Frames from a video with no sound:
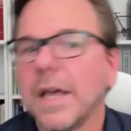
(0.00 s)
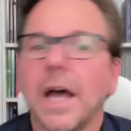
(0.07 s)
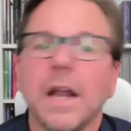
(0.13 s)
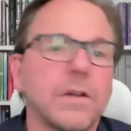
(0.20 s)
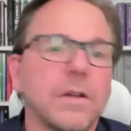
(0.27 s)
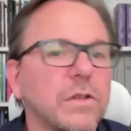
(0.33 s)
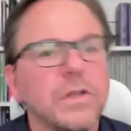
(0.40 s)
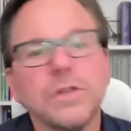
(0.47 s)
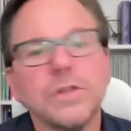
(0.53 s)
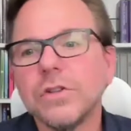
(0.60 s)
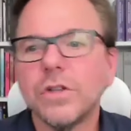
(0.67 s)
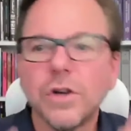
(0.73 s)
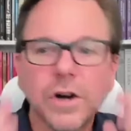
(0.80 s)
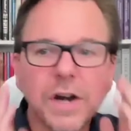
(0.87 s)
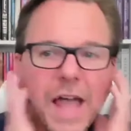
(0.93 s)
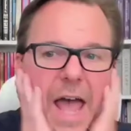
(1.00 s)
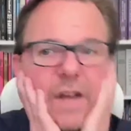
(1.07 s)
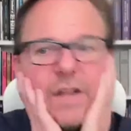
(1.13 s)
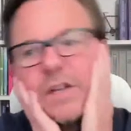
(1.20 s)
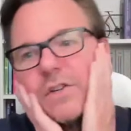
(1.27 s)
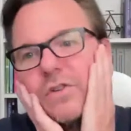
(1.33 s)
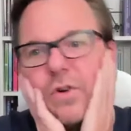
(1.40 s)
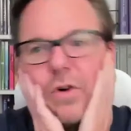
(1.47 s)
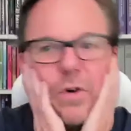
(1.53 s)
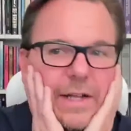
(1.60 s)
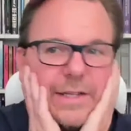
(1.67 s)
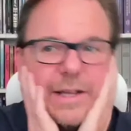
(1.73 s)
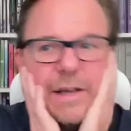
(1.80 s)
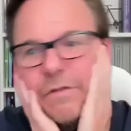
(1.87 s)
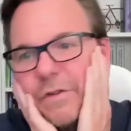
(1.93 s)
Got to learn head control.
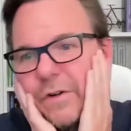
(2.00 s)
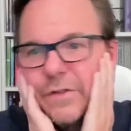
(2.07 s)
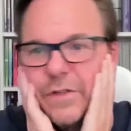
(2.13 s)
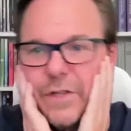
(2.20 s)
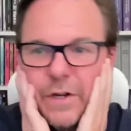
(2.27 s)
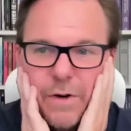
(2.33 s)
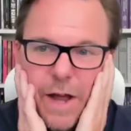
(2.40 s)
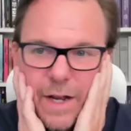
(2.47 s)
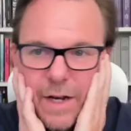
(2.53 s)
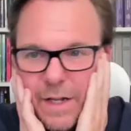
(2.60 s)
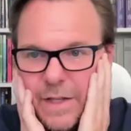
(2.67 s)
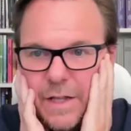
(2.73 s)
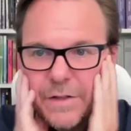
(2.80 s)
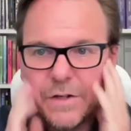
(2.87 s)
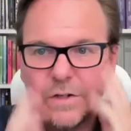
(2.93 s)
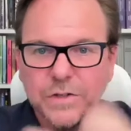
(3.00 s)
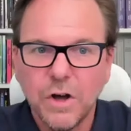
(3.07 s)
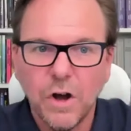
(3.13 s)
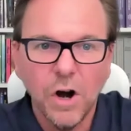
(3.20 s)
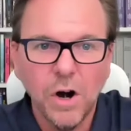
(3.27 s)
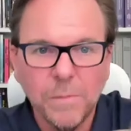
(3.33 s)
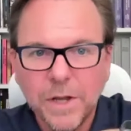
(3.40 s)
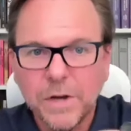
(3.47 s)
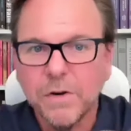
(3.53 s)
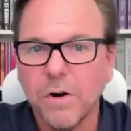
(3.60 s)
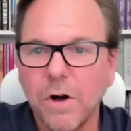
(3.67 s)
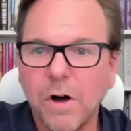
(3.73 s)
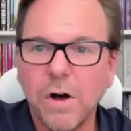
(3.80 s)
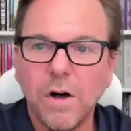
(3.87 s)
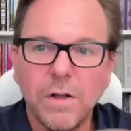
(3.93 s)
That's that first thing, right? And then there's the army
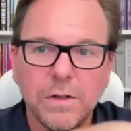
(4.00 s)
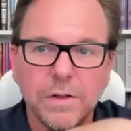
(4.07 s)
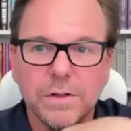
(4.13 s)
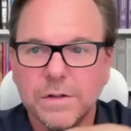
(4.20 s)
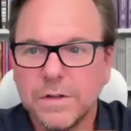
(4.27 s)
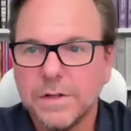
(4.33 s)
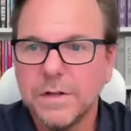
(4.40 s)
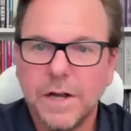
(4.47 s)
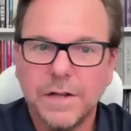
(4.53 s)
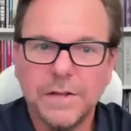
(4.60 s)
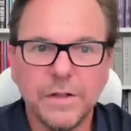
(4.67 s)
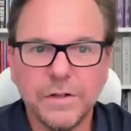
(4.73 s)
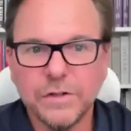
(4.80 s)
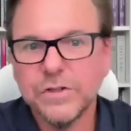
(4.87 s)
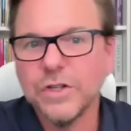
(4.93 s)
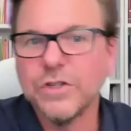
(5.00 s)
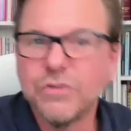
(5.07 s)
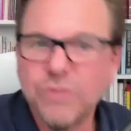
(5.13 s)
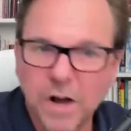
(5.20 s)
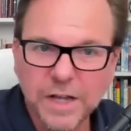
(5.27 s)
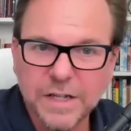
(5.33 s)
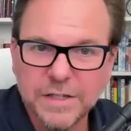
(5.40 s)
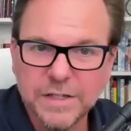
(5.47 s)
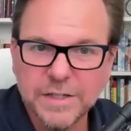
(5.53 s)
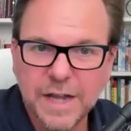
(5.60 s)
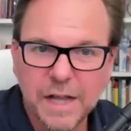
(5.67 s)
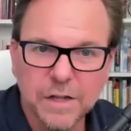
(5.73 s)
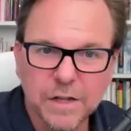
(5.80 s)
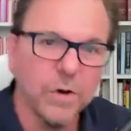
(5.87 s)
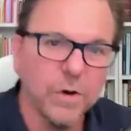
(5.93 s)
crawl. And then there's the drunken
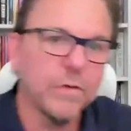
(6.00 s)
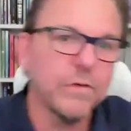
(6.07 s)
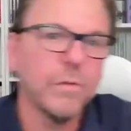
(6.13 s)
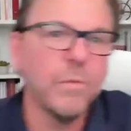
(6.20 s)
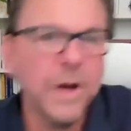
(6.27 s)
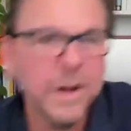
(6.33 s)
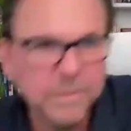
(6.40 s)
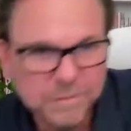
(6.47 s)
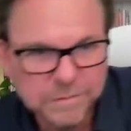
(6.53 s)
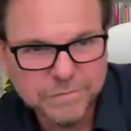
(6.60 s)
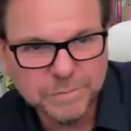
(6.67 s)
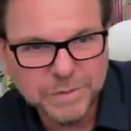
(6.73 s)
sailor going from one